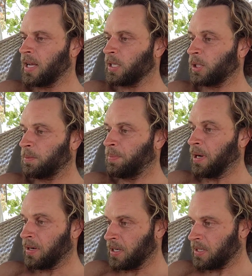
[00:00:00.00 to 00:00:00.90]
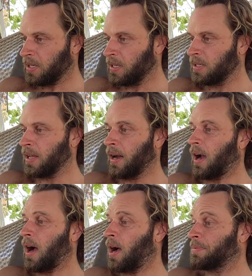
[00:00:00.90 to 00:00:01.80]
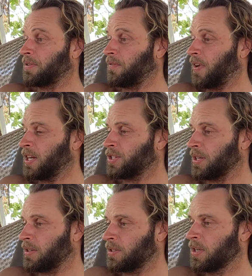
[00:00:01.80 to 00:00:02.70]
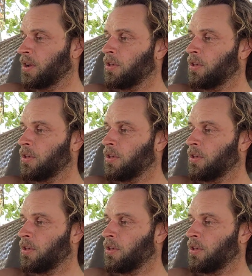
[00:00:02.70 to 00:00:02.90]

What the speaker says: experiences and observations